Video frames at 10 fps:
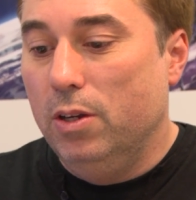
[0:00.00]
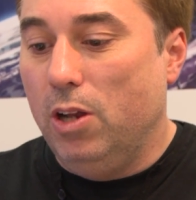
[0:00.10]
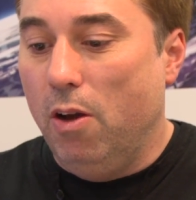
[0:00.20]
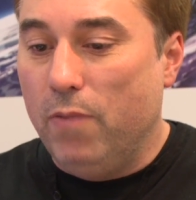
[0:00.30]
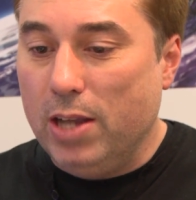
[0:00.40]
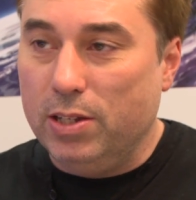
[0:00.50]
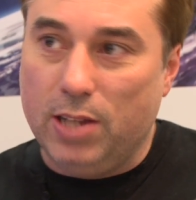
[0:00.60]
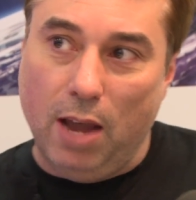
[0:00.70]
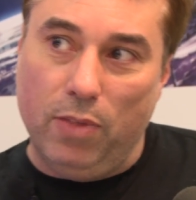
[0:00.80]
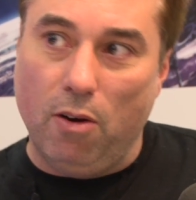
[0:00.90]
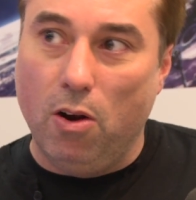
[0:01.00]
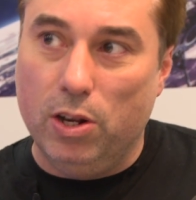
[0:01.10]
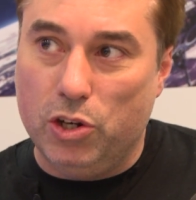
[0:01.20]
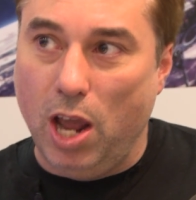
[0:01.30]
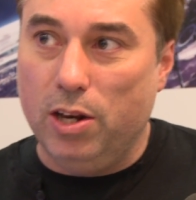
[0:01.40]
investors have their own
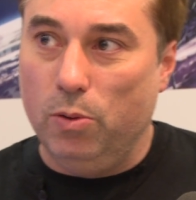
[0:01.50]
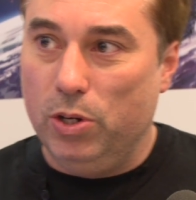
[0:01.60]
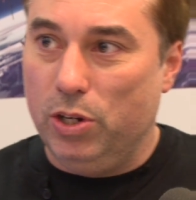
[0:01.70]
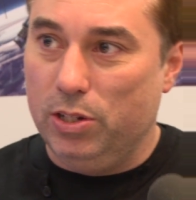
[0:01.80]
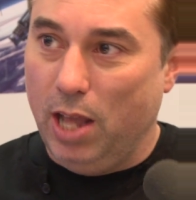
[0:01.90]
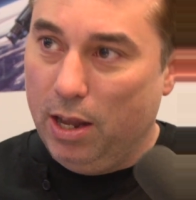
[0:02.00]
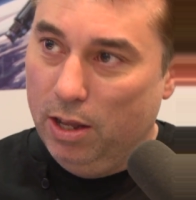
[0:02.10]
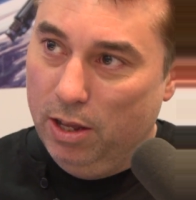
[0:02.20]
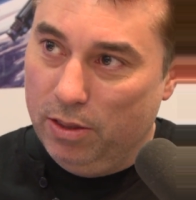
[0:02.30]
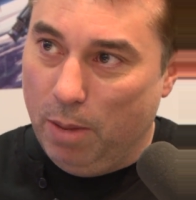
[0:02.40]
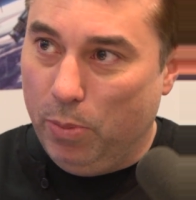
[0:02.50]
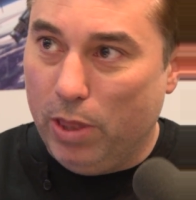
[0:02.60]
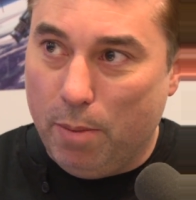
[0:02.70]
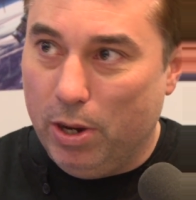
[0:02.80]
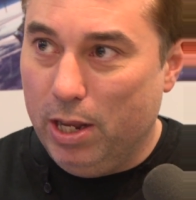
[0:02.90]
agenda, which is like they put
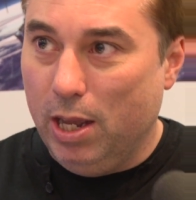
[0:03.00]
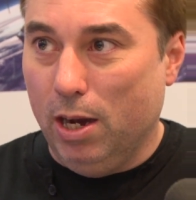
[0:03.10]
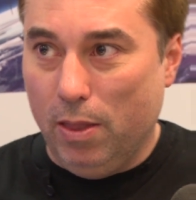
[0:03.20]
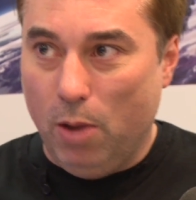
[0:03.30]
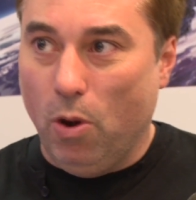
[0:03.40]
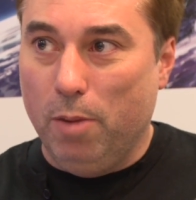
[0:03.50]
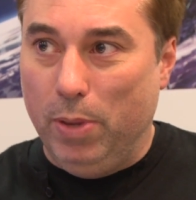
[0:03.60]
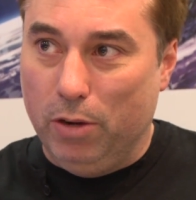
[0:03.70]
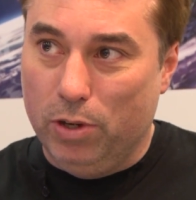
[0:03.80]
their money in and they want a big